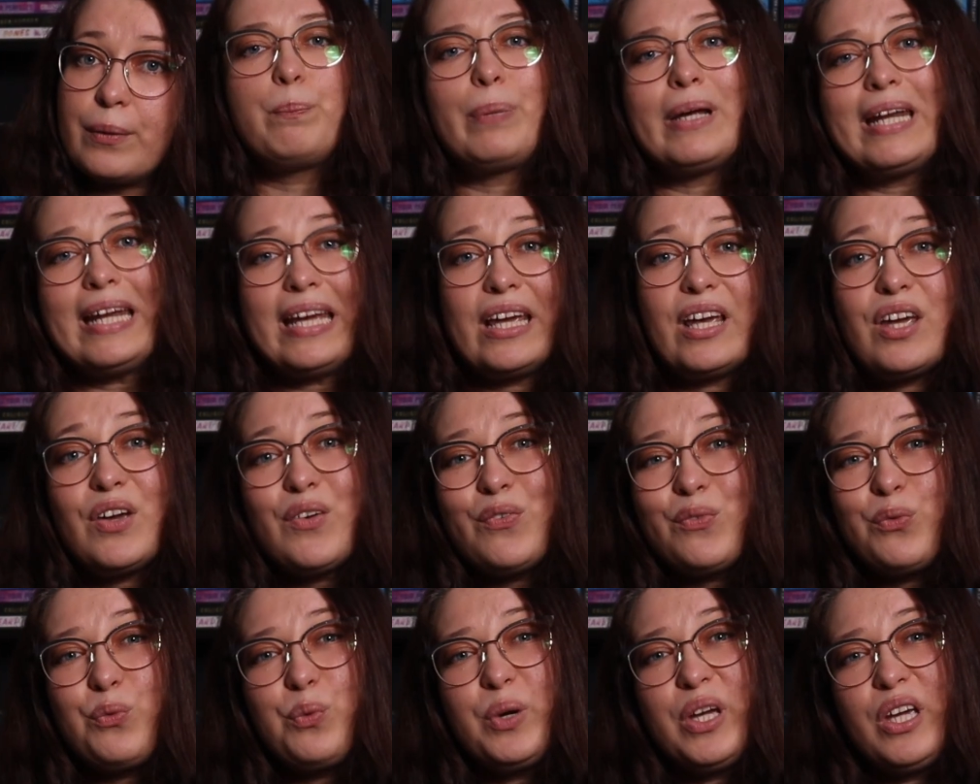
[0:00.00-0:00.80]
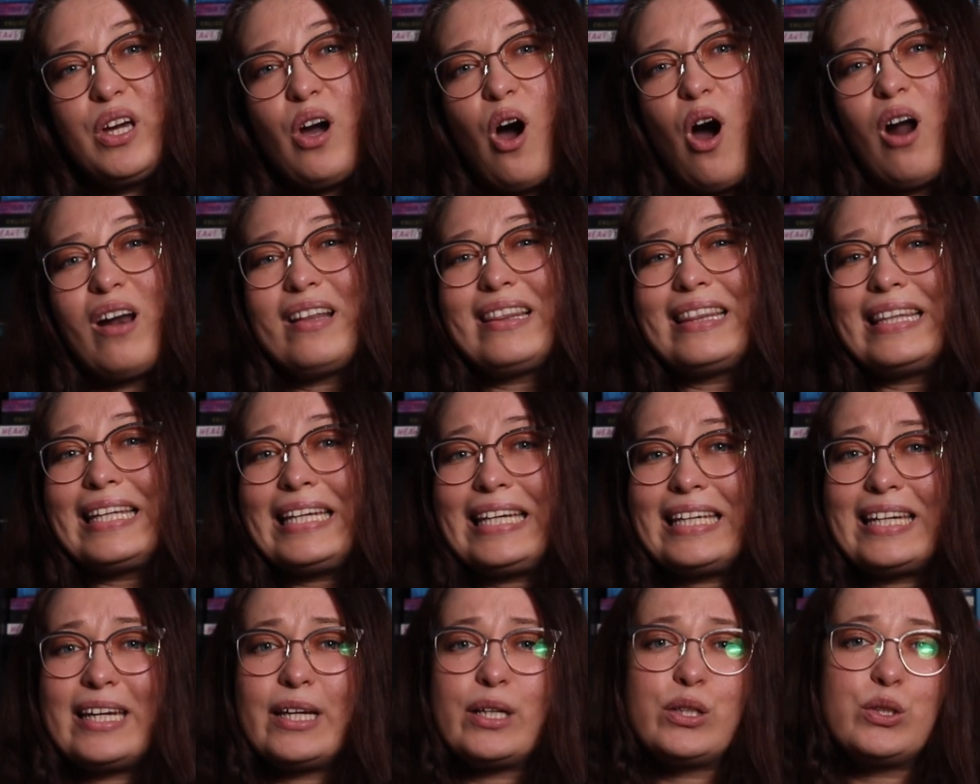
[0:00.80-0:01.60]
But if we are
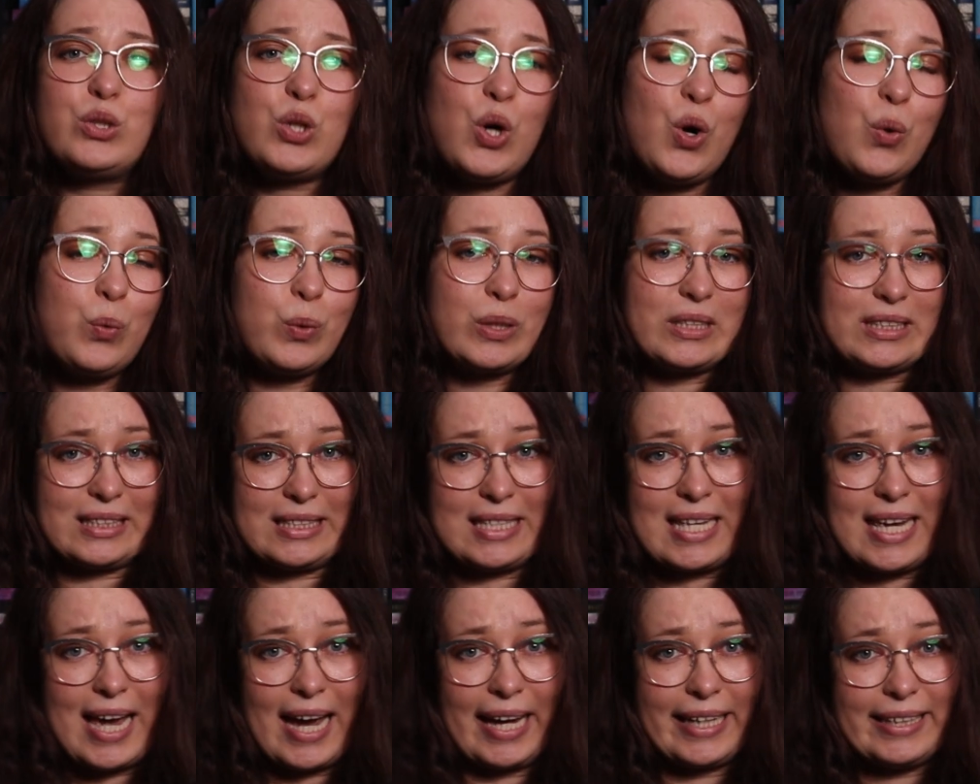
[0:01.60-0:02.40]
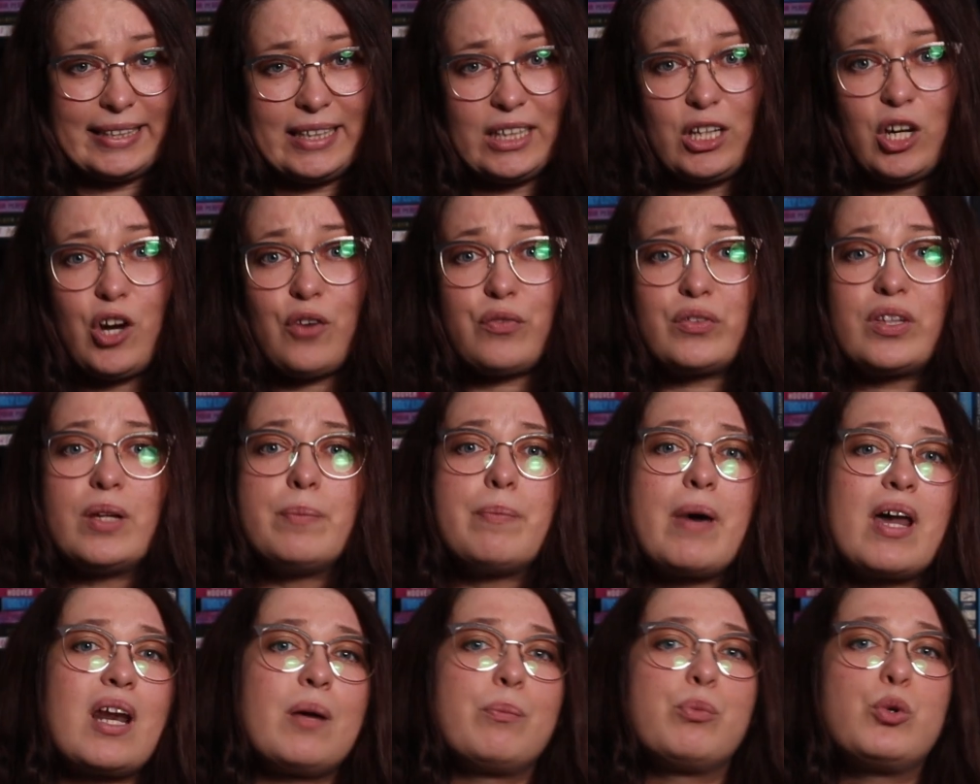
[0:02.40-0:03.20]
leaning towards the idea of the
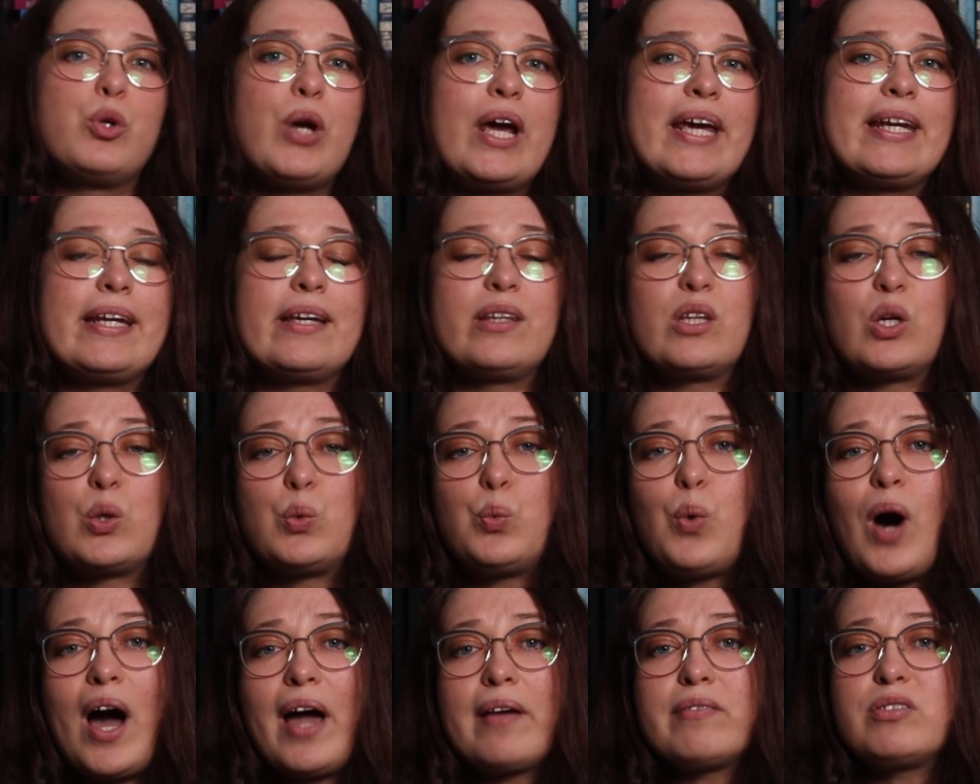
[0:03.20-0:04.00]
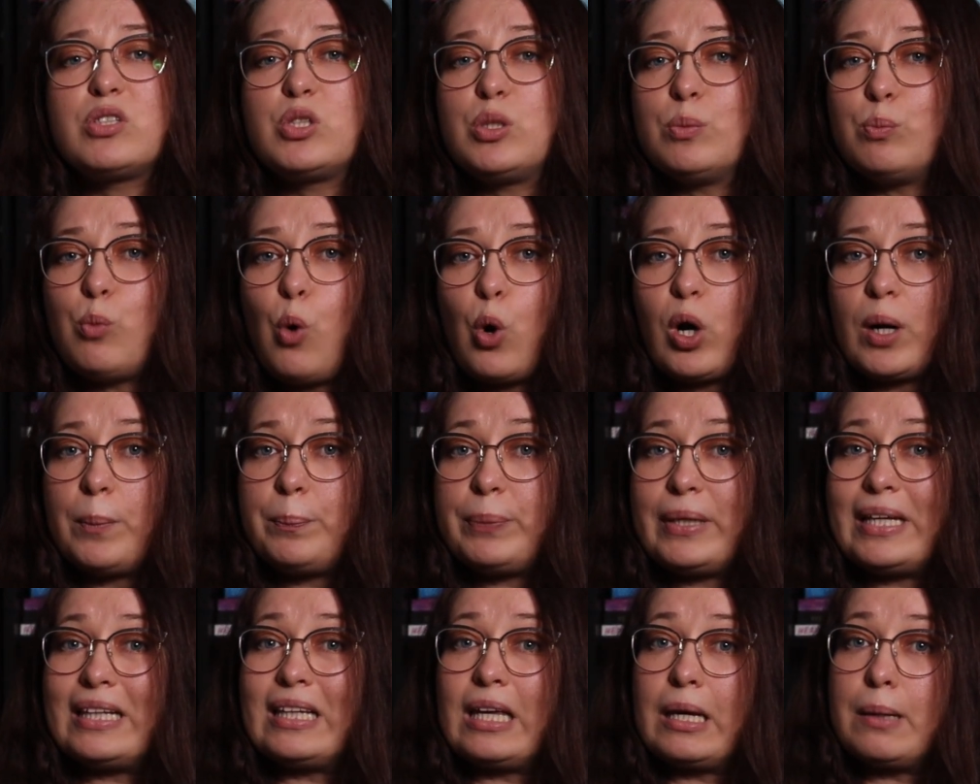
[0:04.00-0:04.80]
men upgrading their wives to more
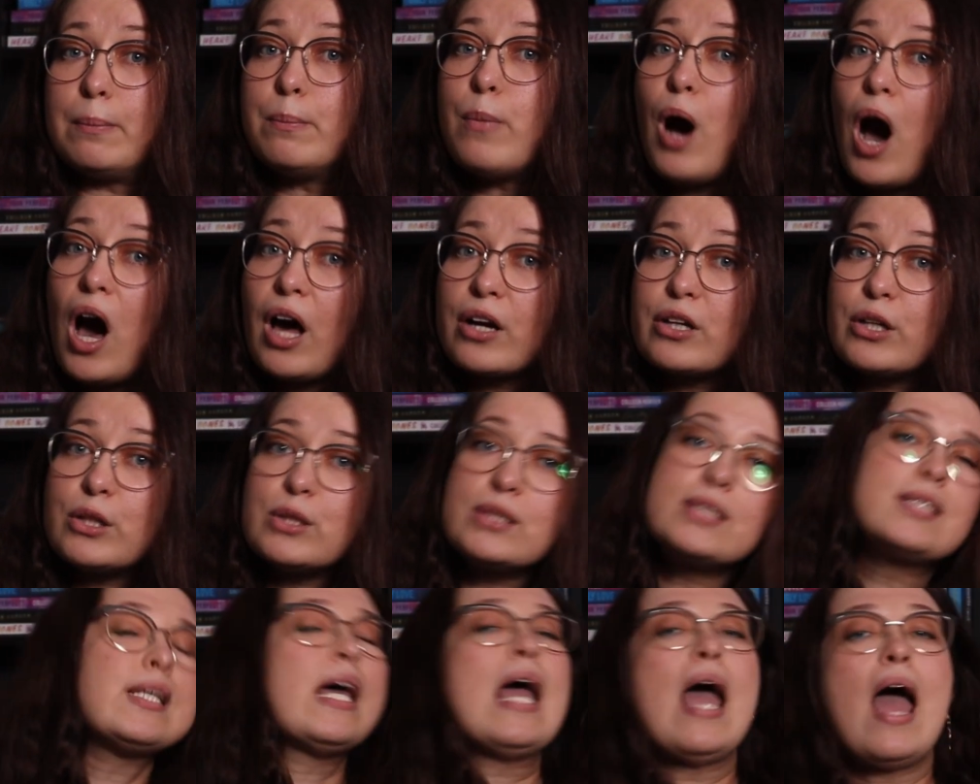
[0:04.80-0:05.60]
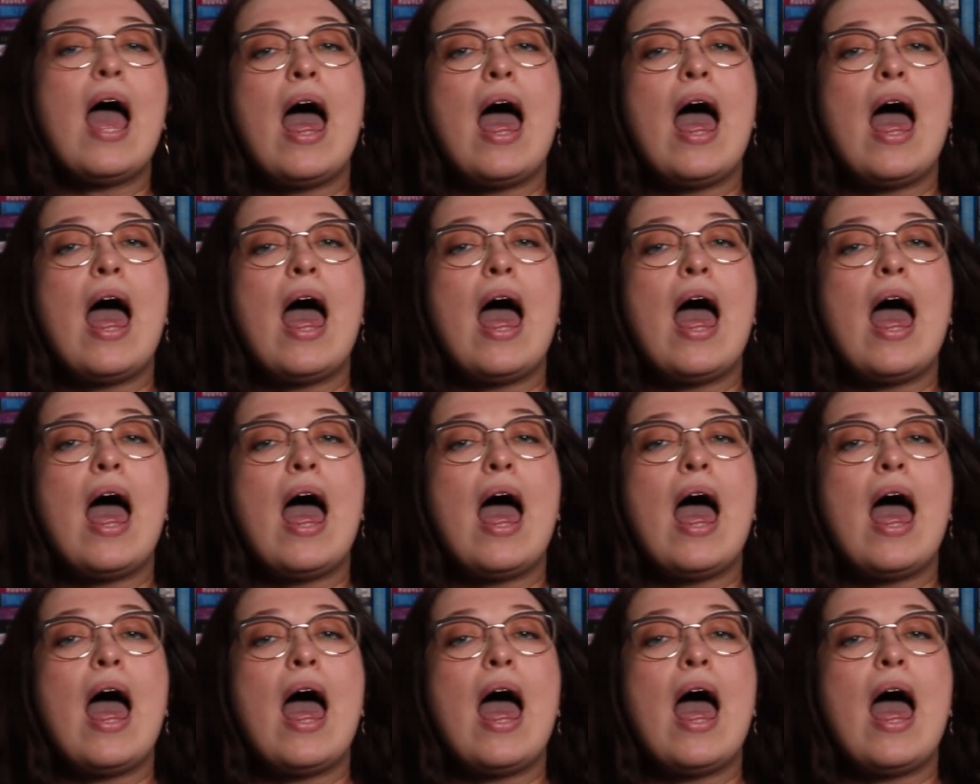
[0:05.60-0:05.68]
appealing models,